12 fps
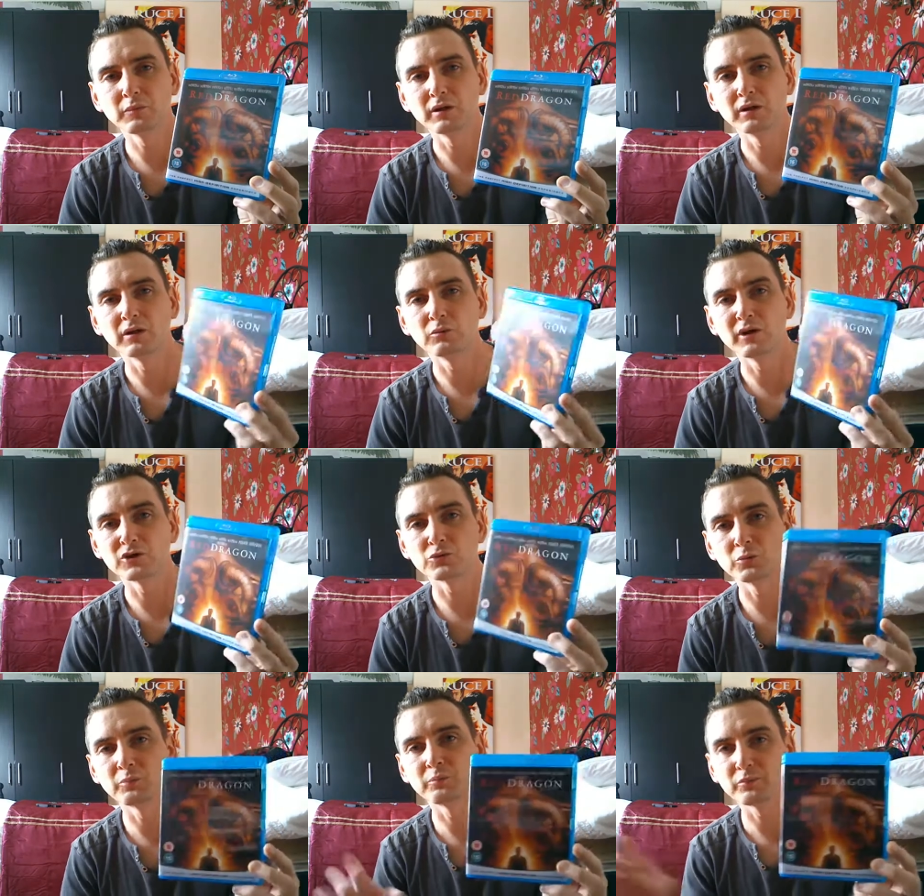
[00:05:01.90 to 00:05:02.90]
uh, which
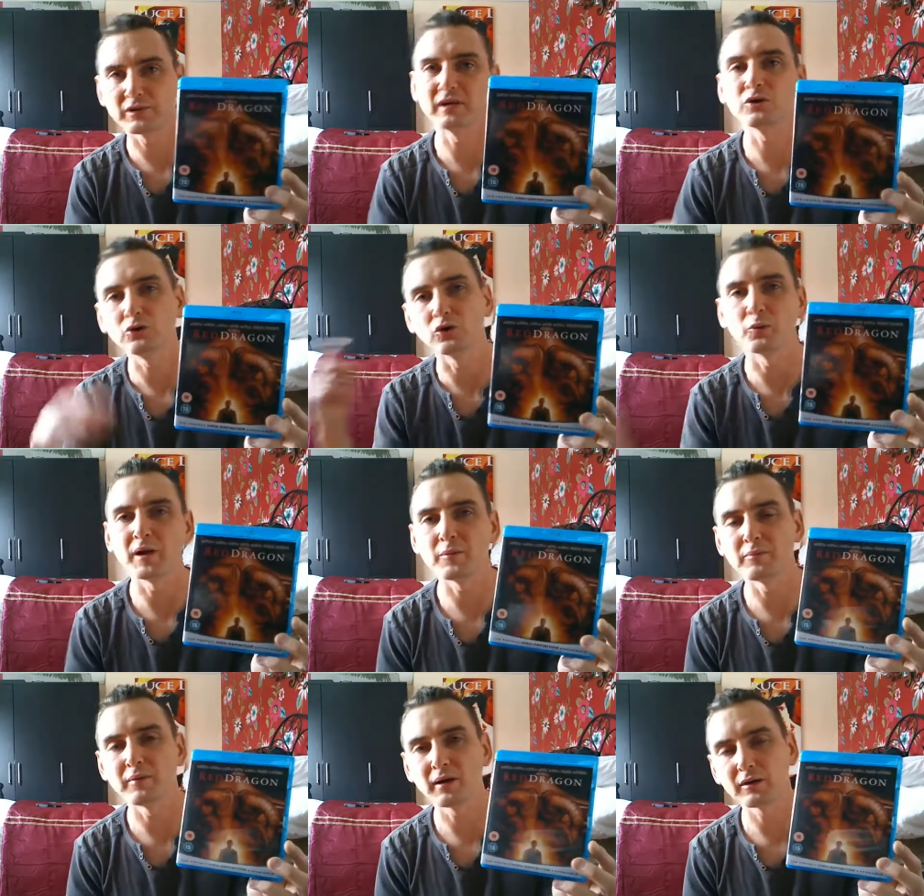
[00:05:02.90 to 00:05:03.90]
would take all the way
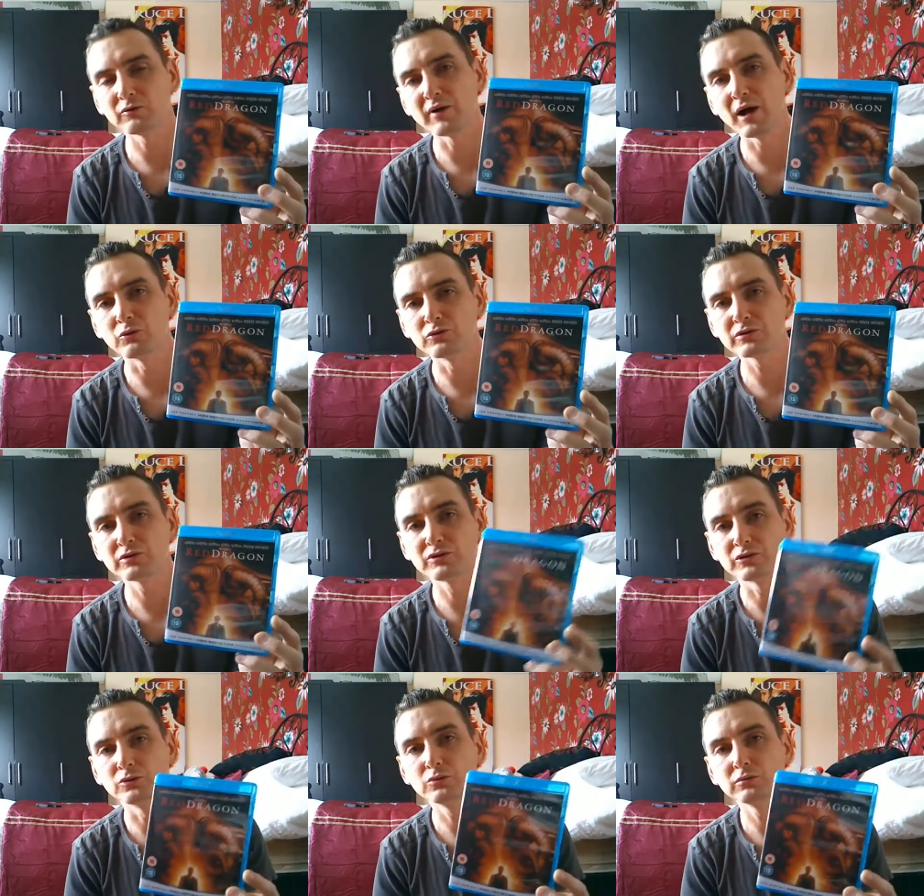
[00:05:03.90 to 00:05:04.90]
back round
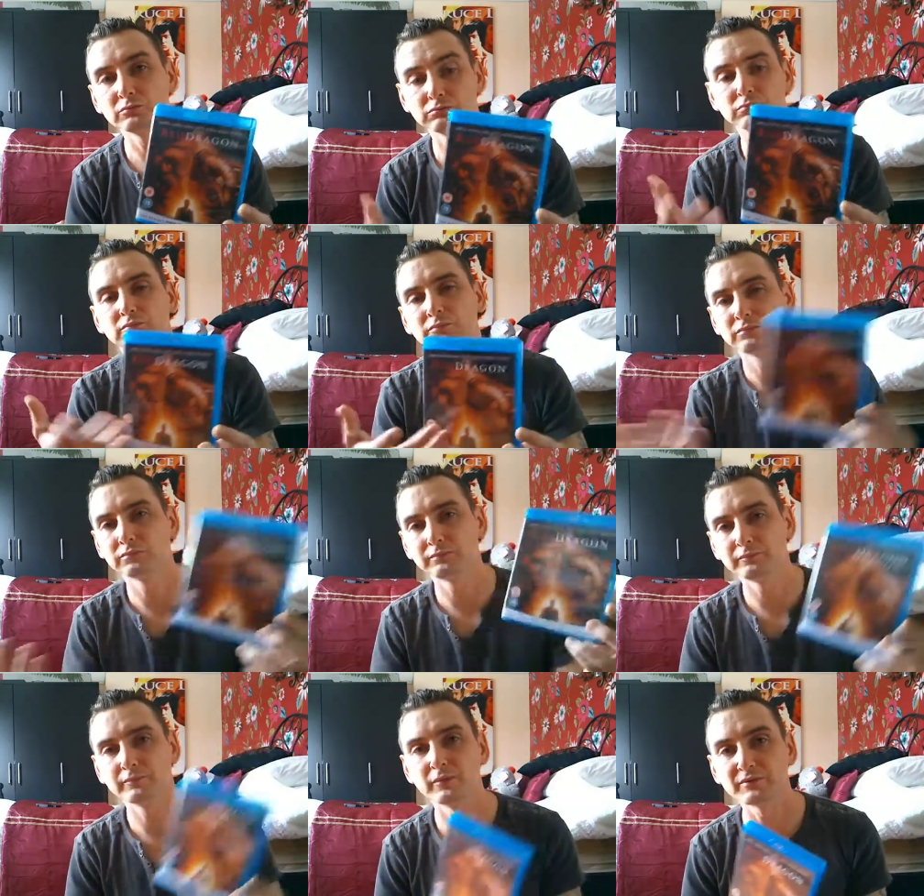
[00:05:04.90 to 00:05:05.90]
to
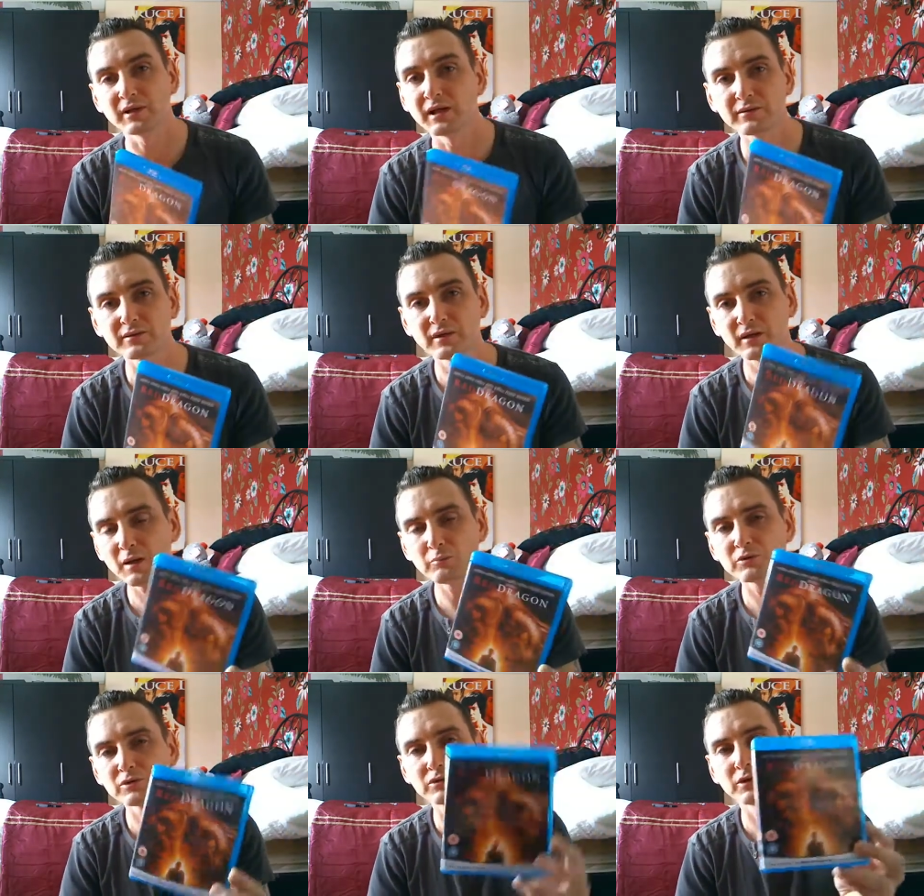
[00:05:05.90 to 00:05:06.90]
Silence of the Lambs.